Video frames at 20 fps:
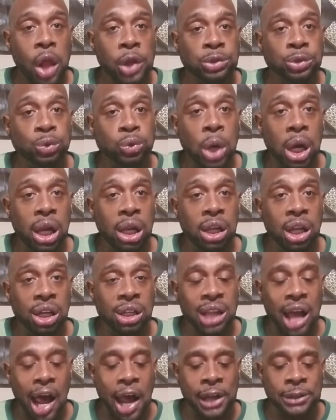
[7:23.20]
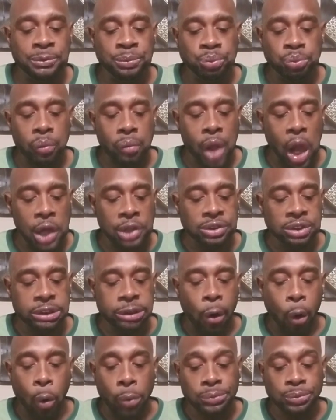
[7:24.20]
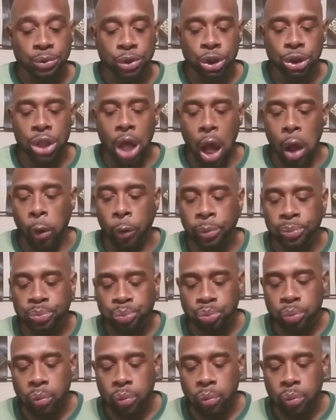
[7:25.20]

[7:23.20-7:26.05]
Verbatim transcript: what it looked like, you know,